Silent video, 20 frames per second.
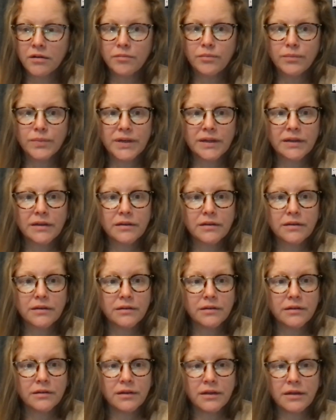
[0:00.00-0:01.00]
But
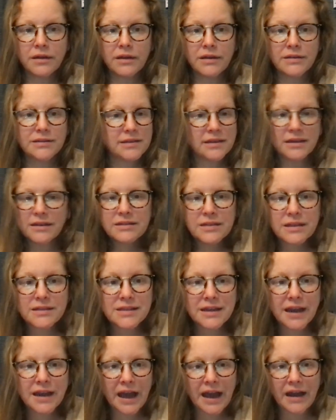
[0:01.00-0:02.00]
it
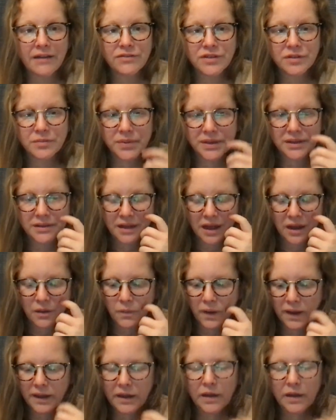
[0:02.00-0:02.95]
doesn't have to be that way.